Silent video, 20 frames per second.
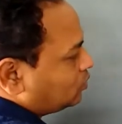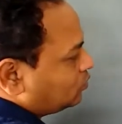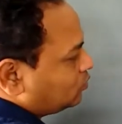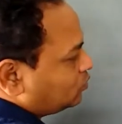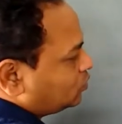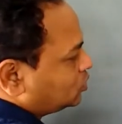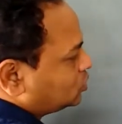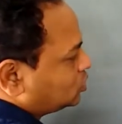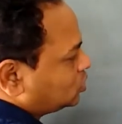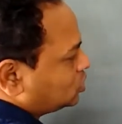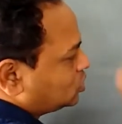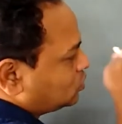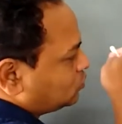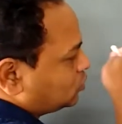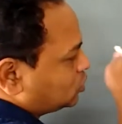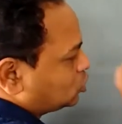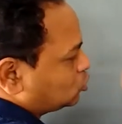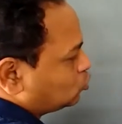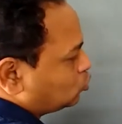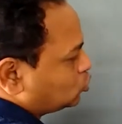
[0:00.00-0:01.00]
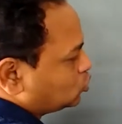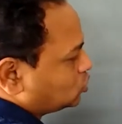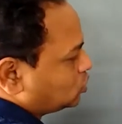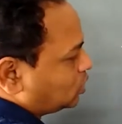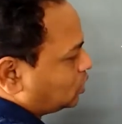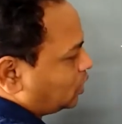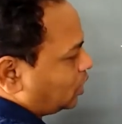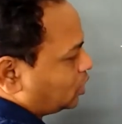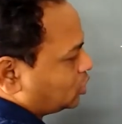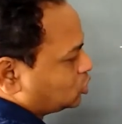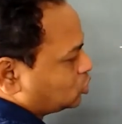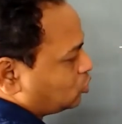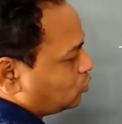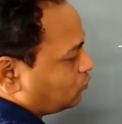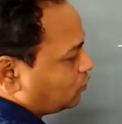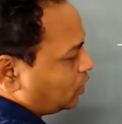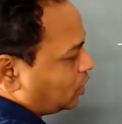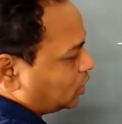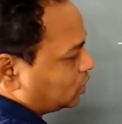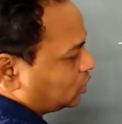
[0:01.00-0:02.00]
which shows the direction
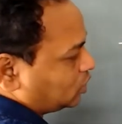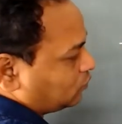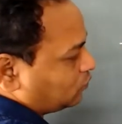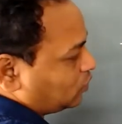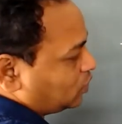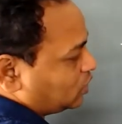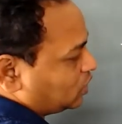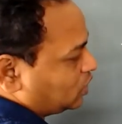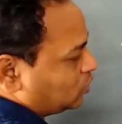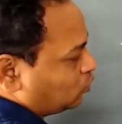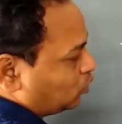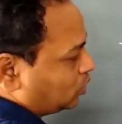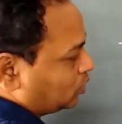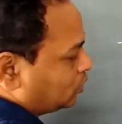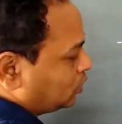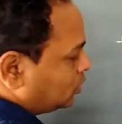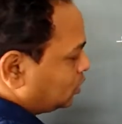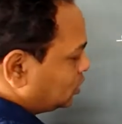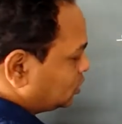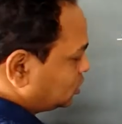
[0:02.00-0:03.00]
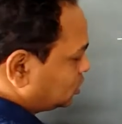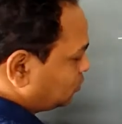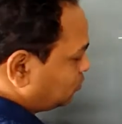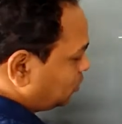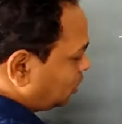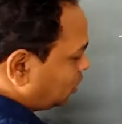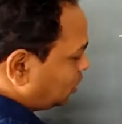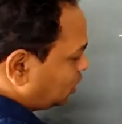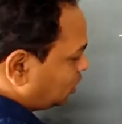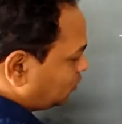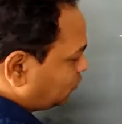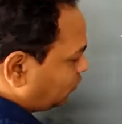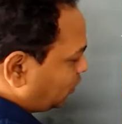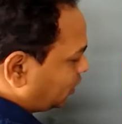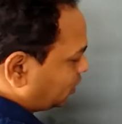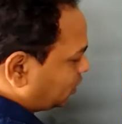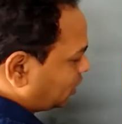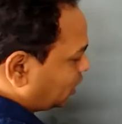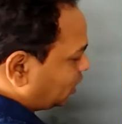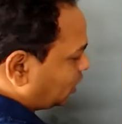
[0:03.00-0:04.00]
of electric field E1. Similarly, if
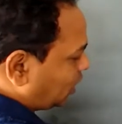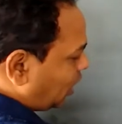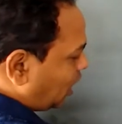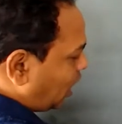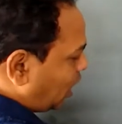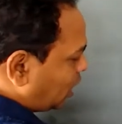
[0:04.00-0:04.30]
I take